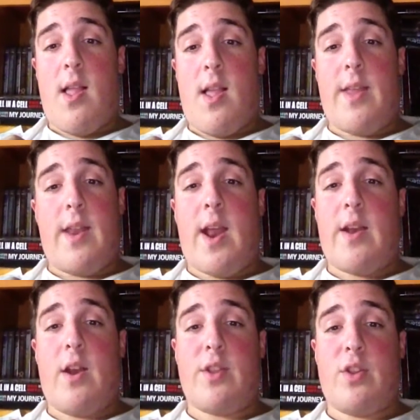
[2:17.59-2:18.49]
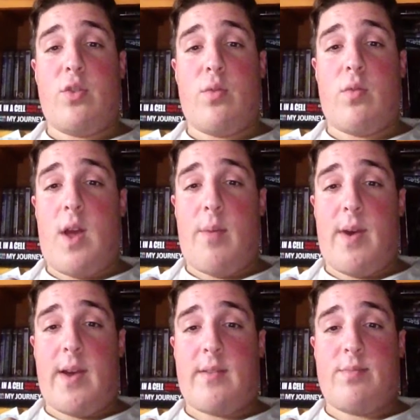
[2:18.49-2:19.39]
And it had nothing to do with
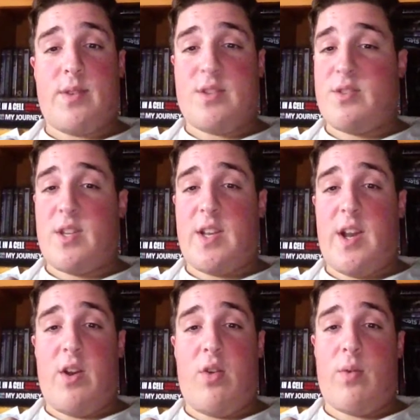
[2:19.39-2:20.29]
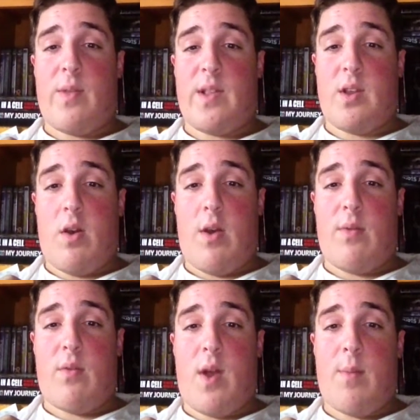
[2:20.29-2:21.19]
Ryback, because I didn't know at that time
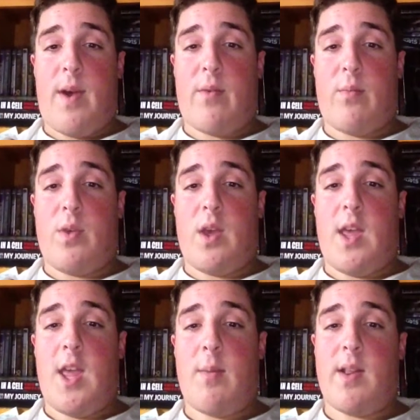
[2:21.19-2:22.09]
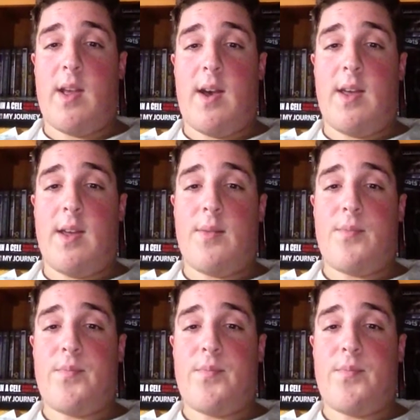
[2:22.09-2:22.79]
that Ryback would be a Heyman guy.